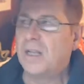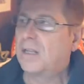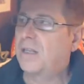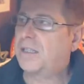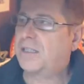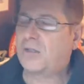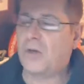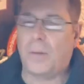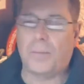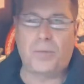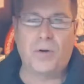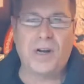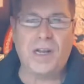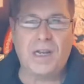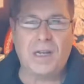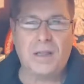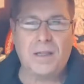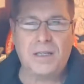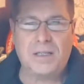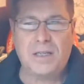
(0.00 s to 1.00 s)
Let's start
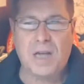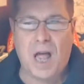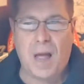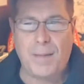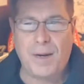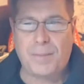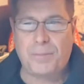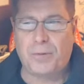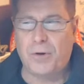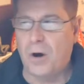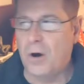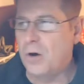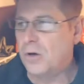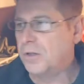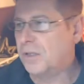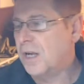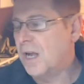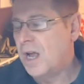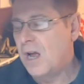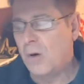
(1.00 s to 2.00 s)
bringing in these comic
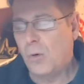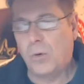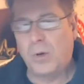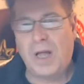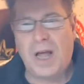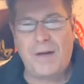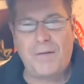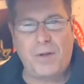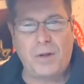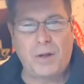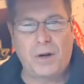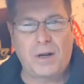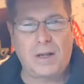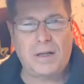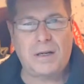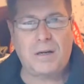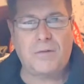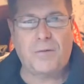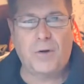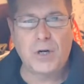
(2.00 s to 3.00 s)
pros. We'll have a
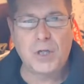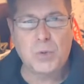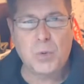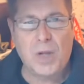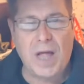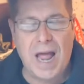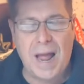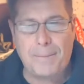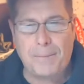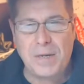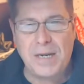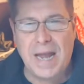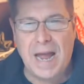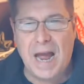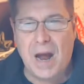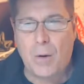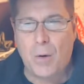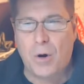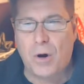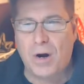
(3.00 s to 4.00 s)
little virtual happy
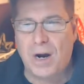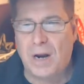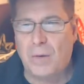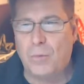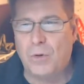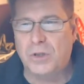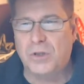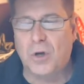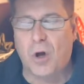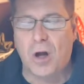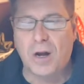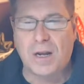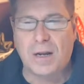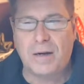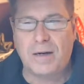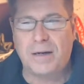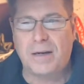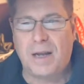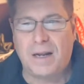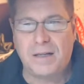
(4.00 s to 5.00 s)
hour, and we'll talk
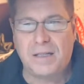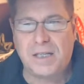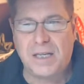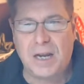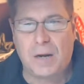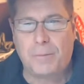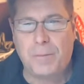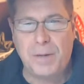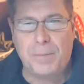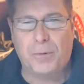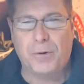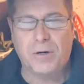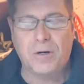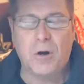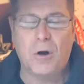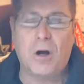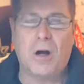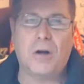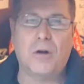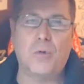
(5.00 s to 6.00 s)
and see how people
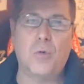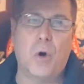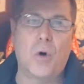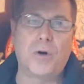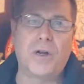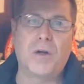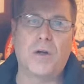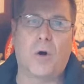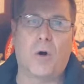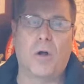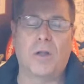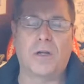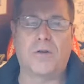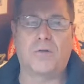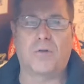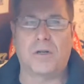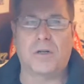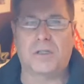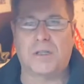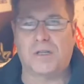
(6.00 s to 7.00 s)
are quoting all
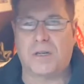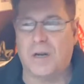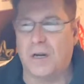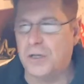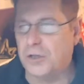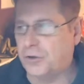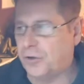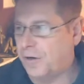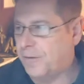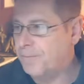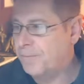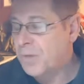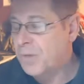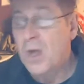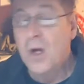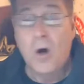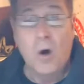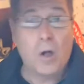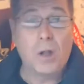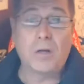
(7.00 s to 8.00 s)
across the country,
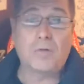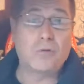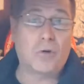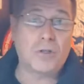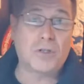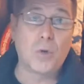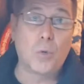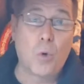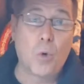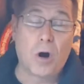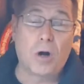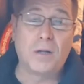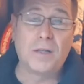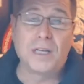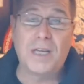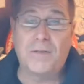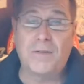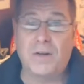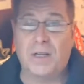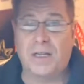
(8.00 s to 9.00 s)
all across the
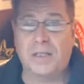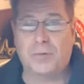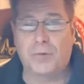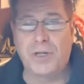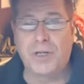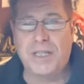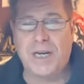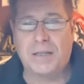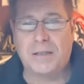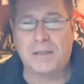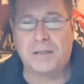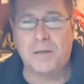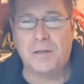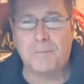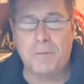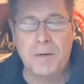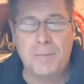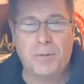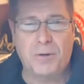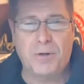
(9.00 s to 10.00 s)
world even. Let's reach out to
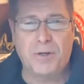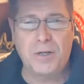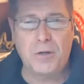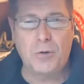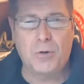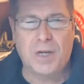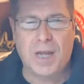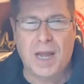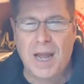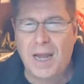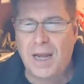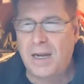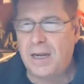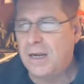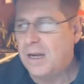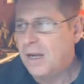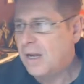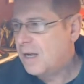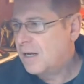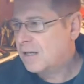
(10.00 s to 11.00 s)
some people in the
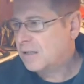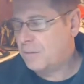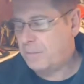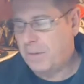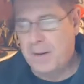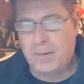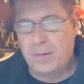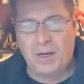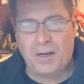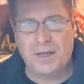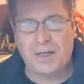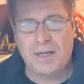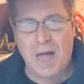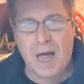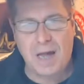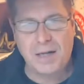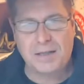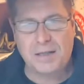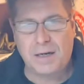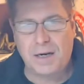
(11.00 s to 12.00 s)
UK, some people on the
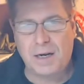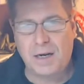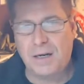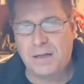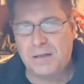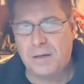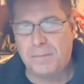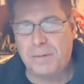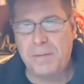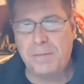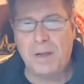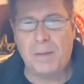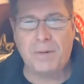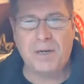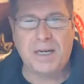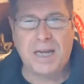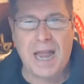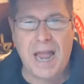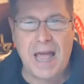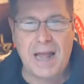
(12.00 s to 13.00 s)
continent, some people up
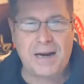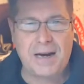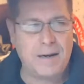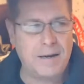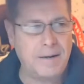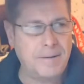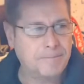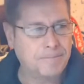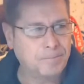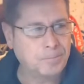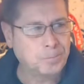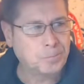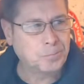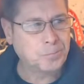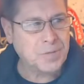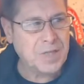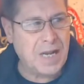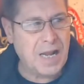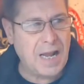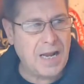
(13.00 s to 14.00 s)
in Canada,
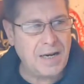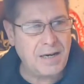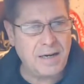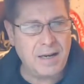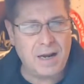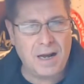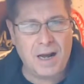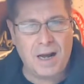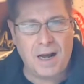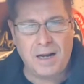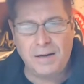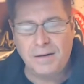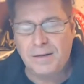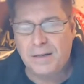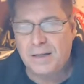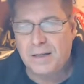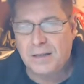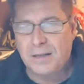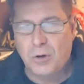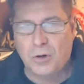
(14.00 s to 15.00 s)
and
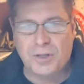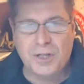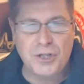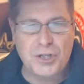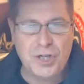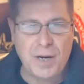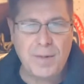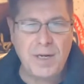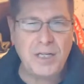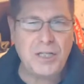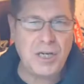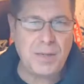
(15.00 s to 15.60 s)
talk to Jimmy.